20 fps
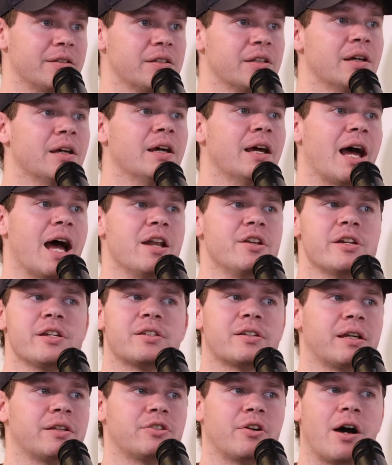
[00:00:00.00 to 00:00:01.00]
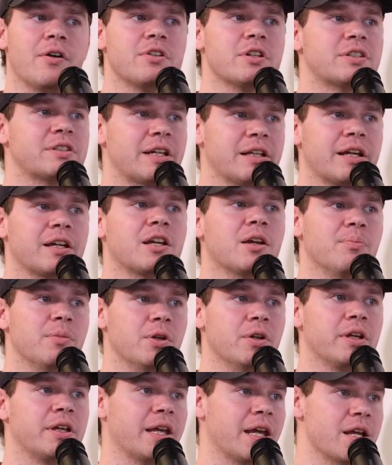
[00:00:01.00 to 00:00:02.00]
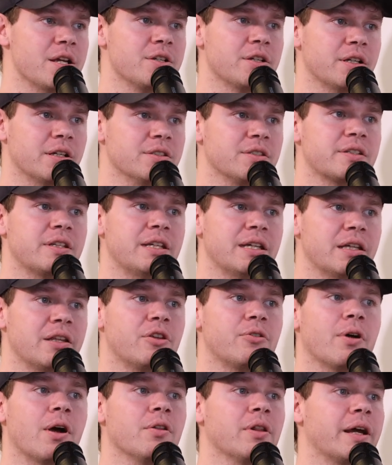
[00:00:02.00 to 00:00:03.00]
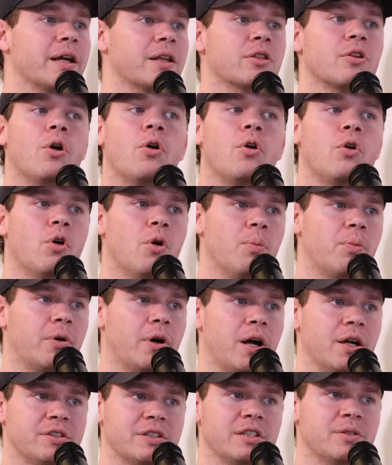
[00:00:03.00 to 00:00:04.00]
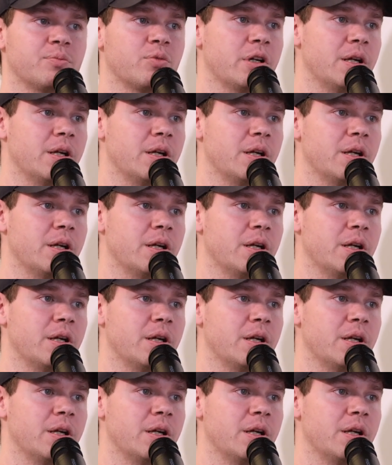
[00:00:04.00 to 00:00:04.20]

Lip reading: is. And just, so I would just say like communication is key throughout like the whole process,